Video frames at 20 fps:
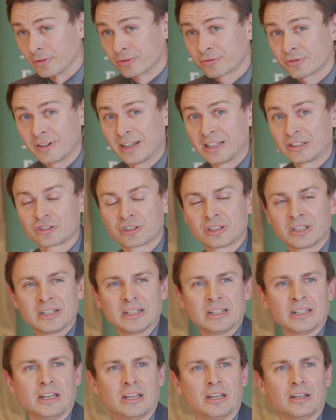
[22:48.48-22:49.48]
French
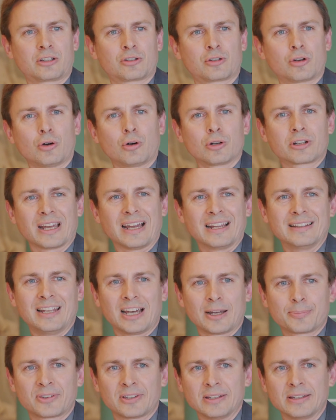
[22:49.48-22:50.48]
code
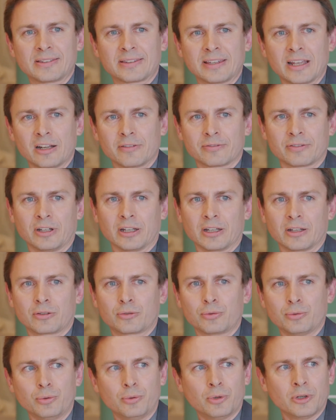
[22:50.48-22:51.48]
adapts itself
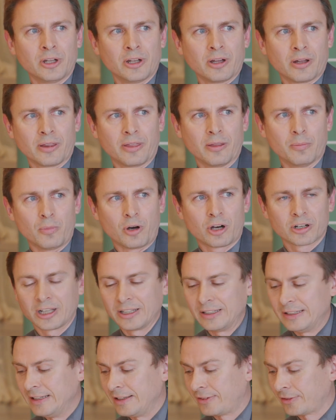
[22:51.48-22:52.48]
to the
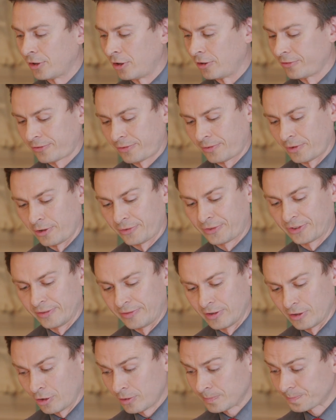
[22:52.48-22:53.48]
modern needs of
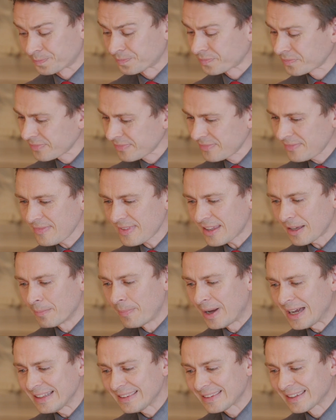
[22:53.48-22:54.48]
civil law.
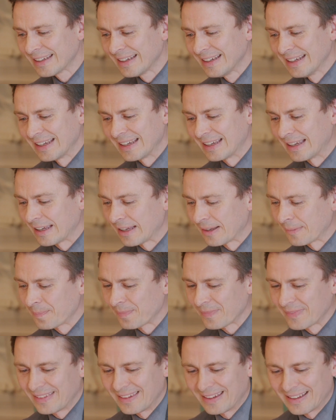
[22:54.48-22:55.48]
But
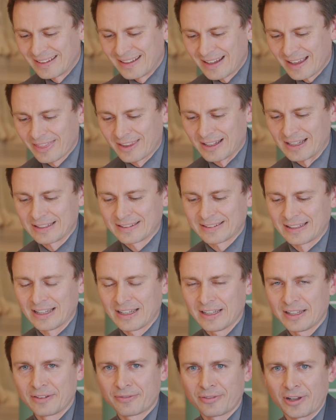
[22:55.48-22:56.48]
nonetheless,
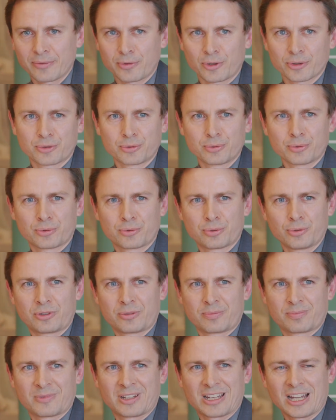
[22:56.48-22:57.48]
if I want to
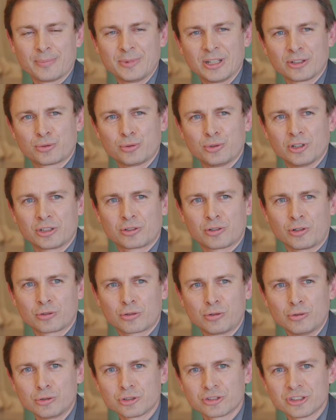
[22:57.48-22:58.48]
come here to a
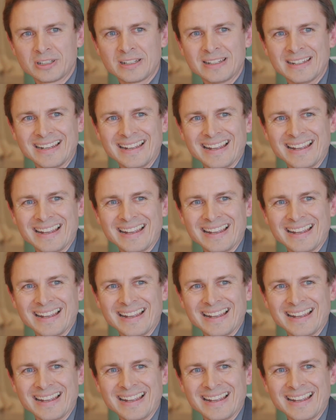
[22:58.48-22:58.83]
conclusion,